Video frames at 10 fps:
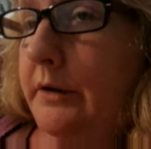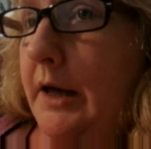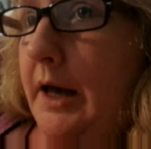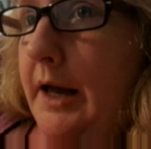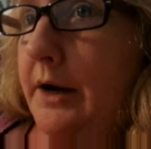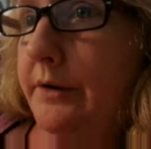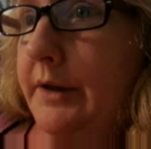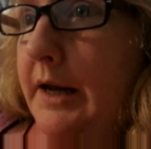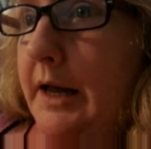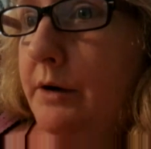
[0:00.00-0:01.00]
the higher
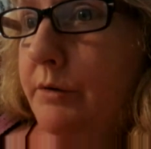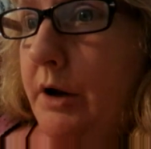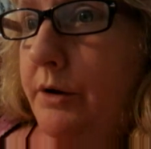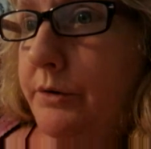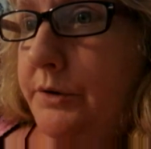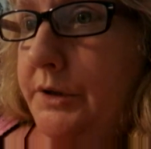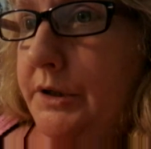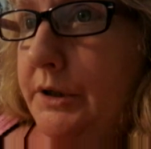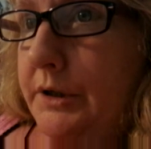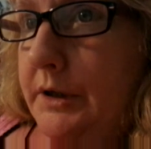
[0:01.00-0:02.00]
that I
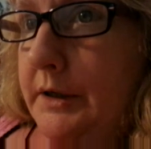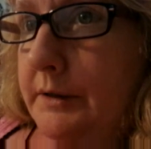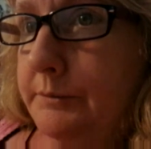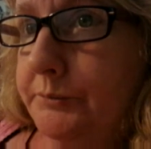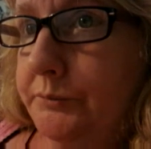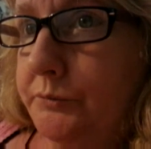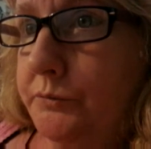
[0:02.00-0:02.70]
arose, um,